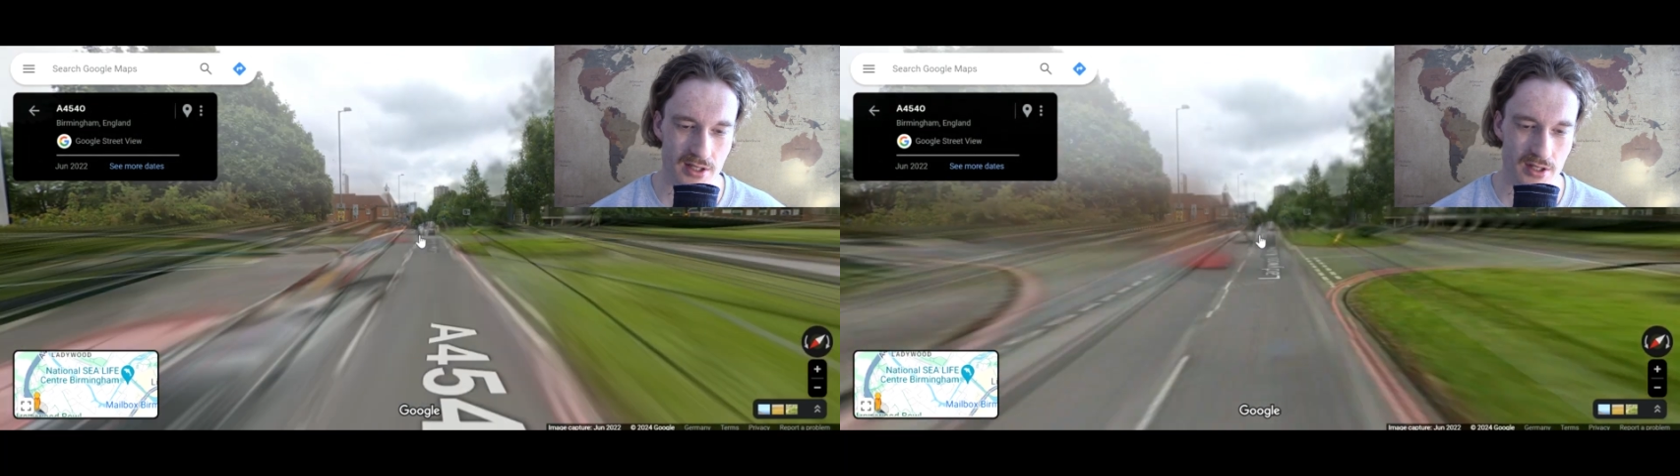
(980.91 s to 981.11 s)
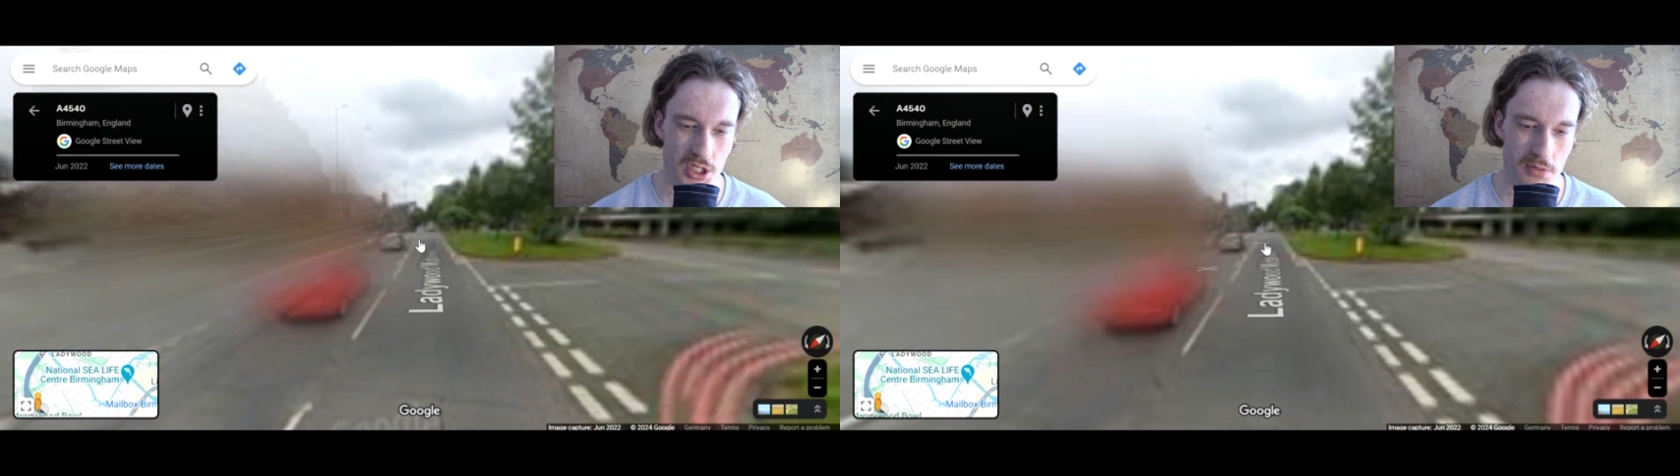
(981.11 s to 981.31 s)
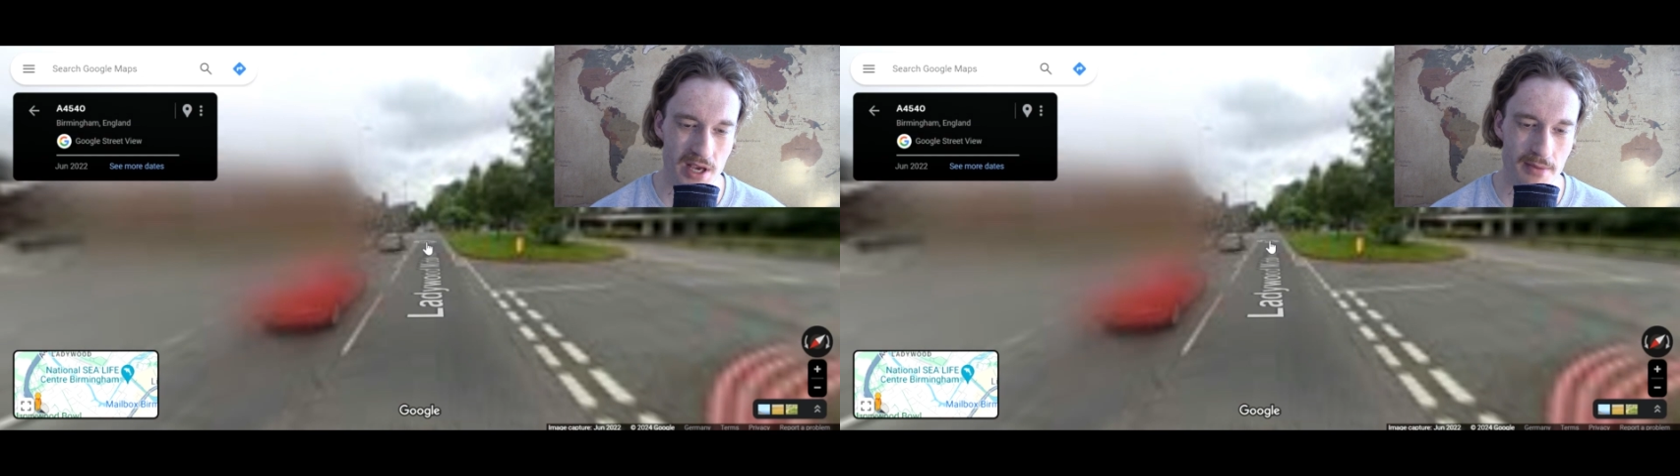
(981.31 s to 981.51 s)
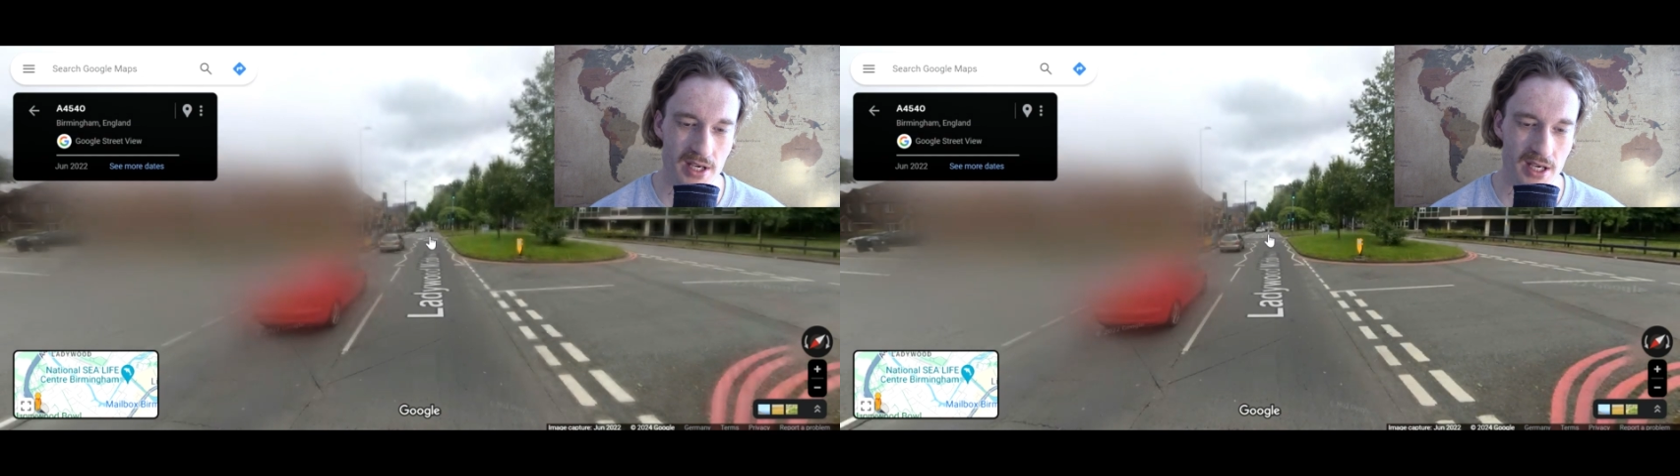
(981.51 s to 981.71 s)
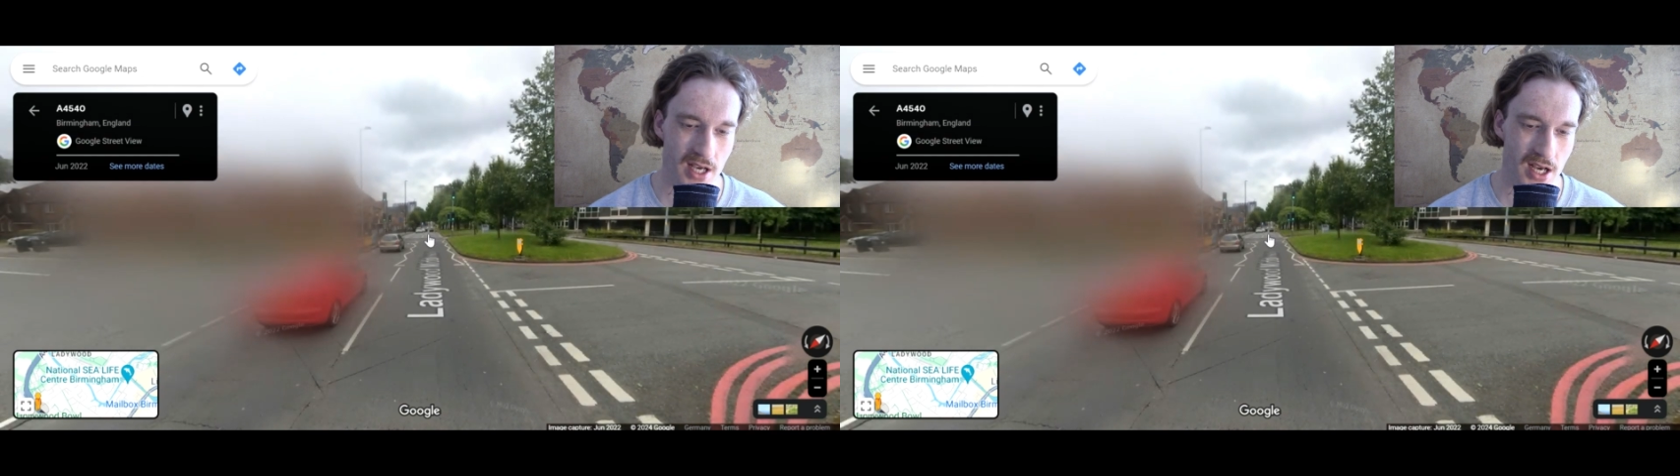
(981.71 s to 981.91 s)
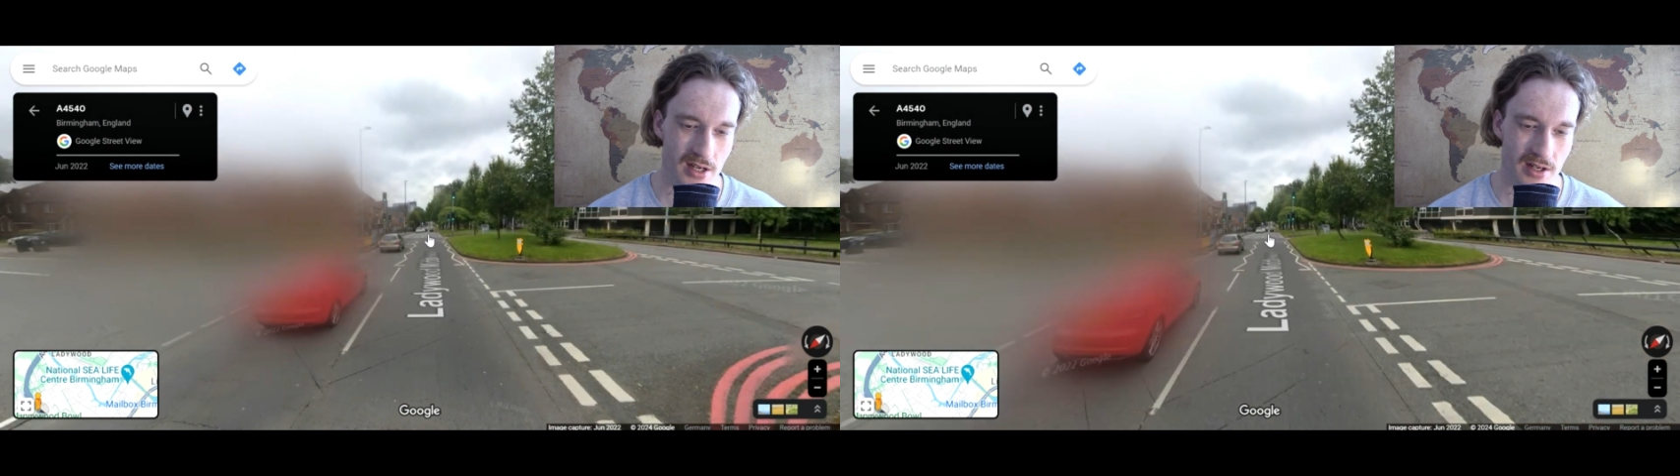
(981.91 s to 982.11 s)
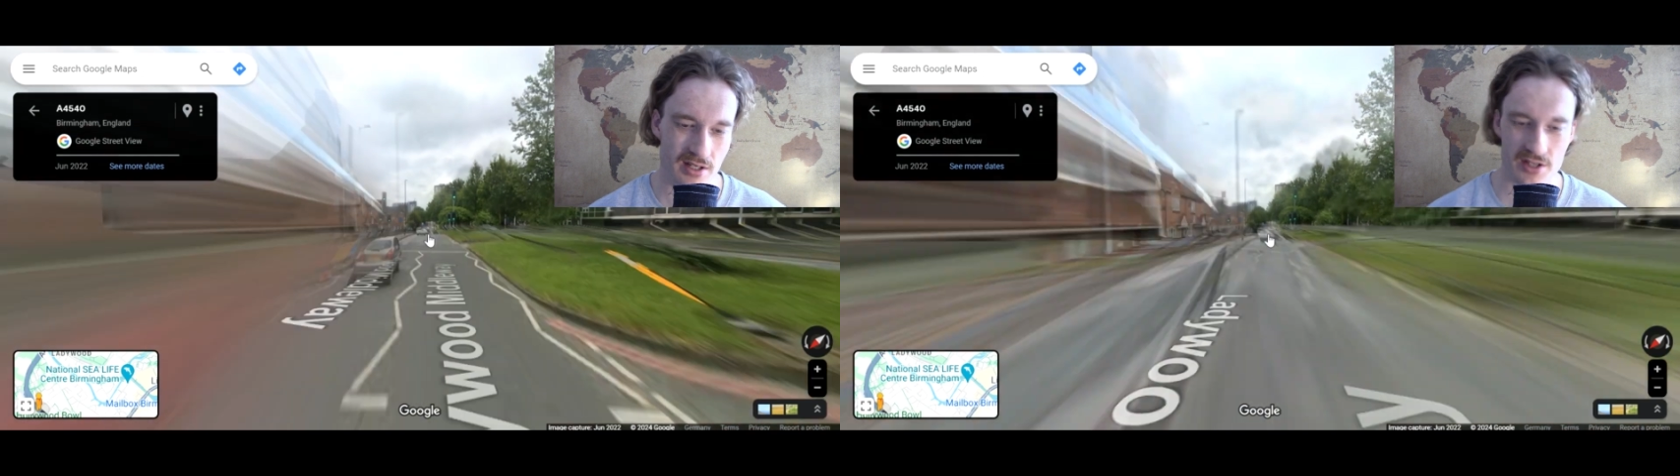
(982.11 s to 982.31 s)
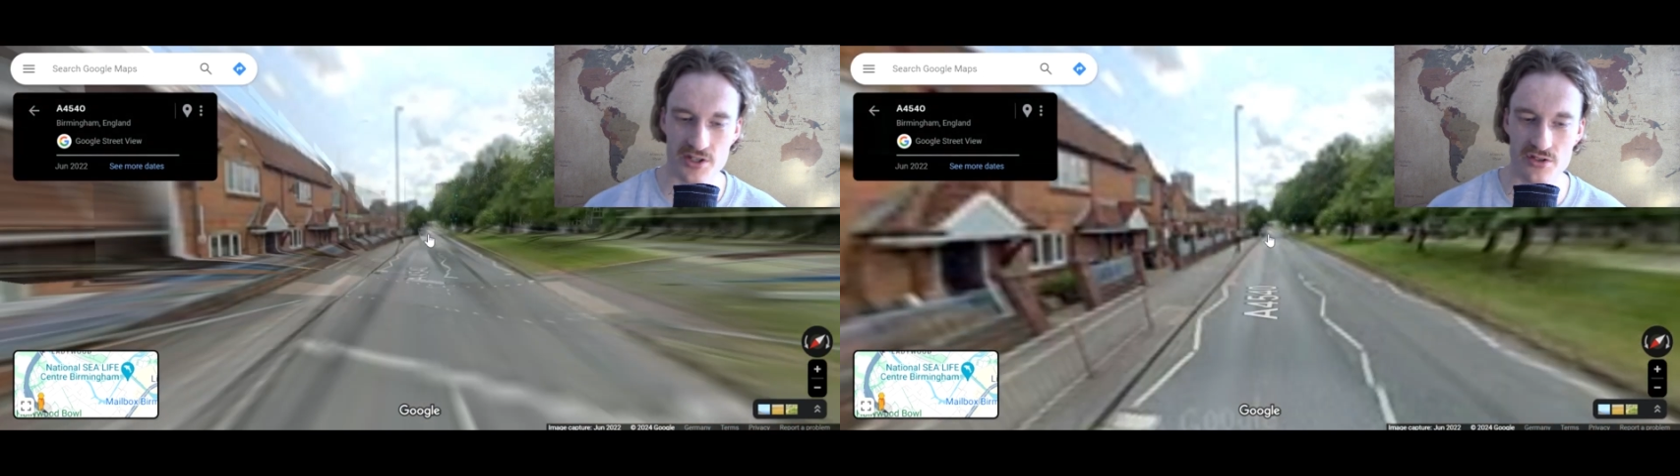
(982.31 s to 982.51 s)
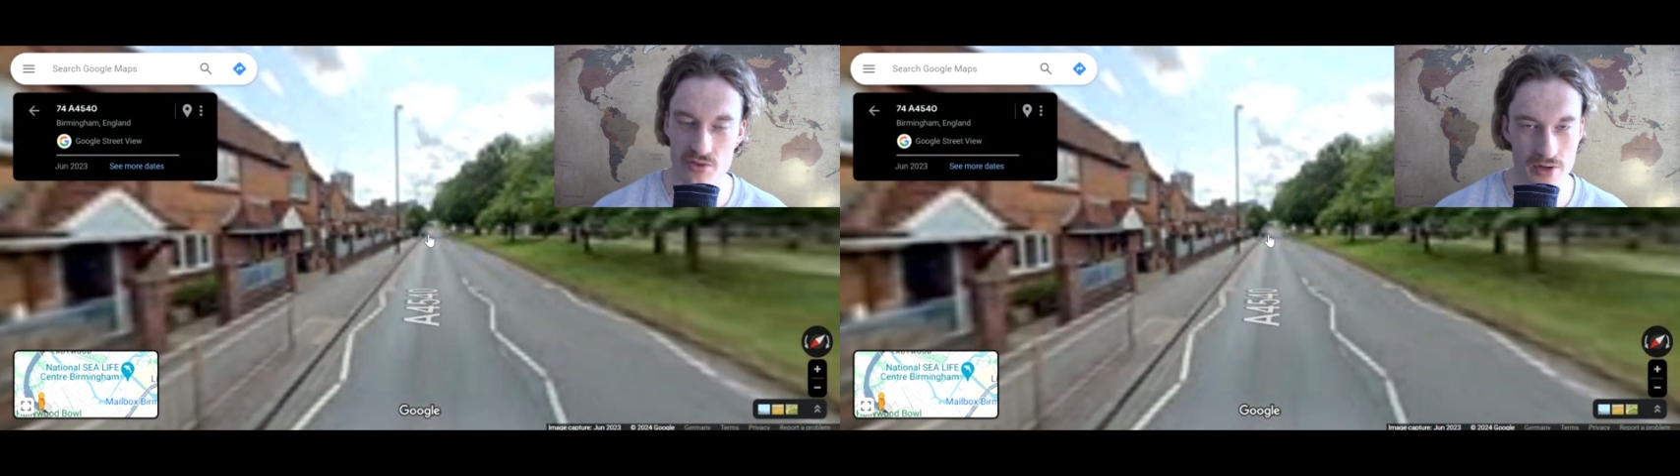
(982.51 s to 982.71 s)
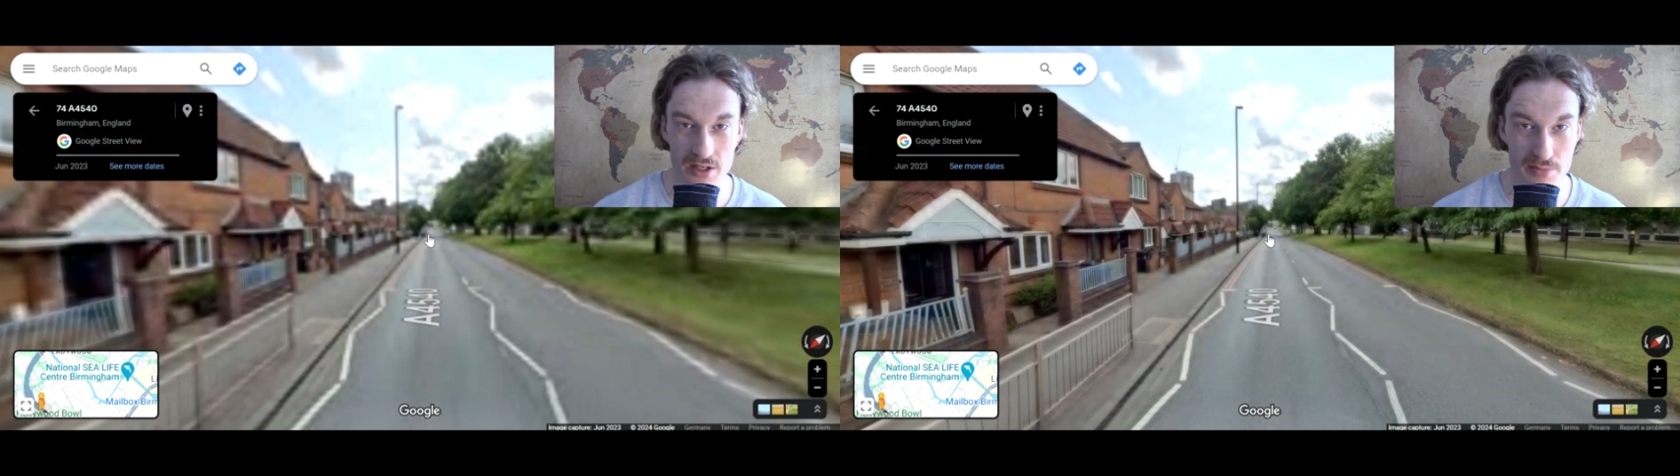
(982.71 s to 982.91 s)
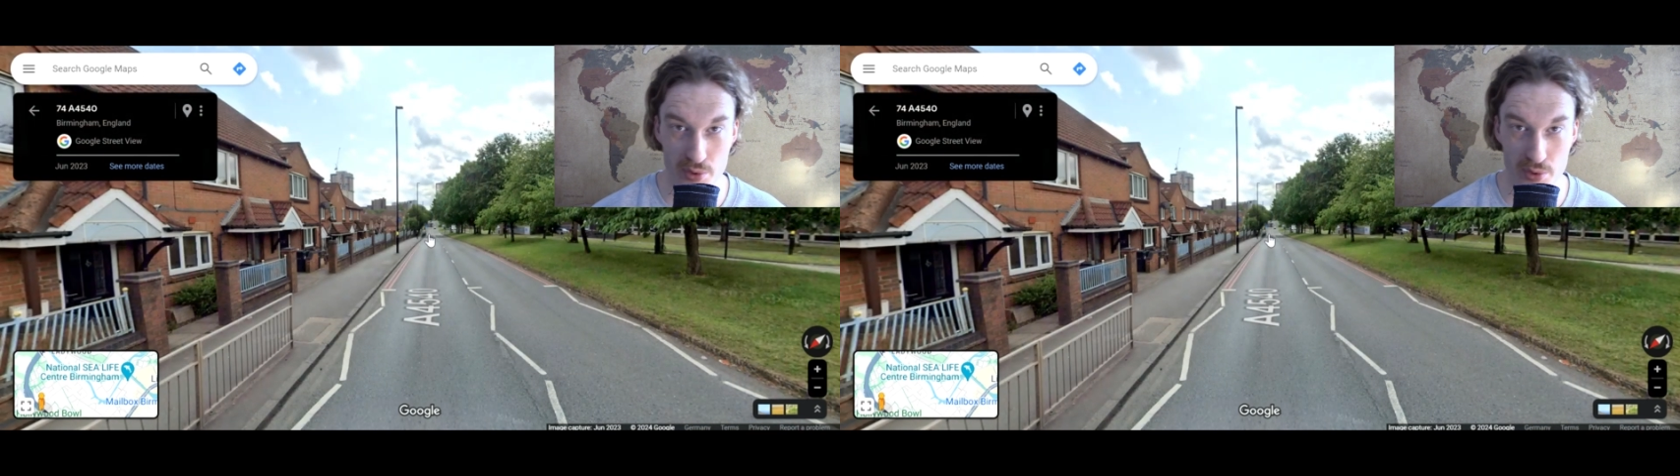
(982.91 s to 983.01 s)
So maybe these are just drunk